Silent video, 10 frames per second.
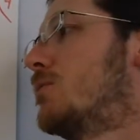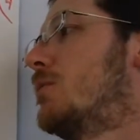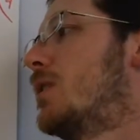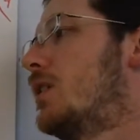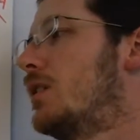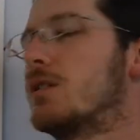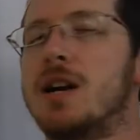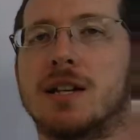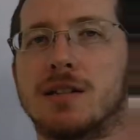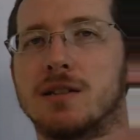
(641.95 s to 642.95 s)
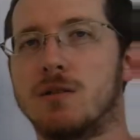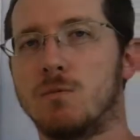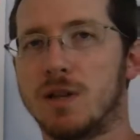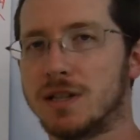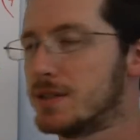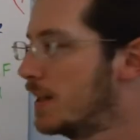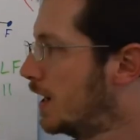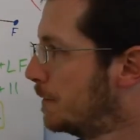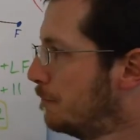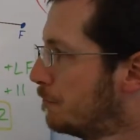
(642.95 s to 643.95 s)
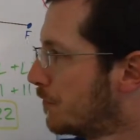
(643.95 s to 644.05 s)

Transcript: We want all our x's on one side.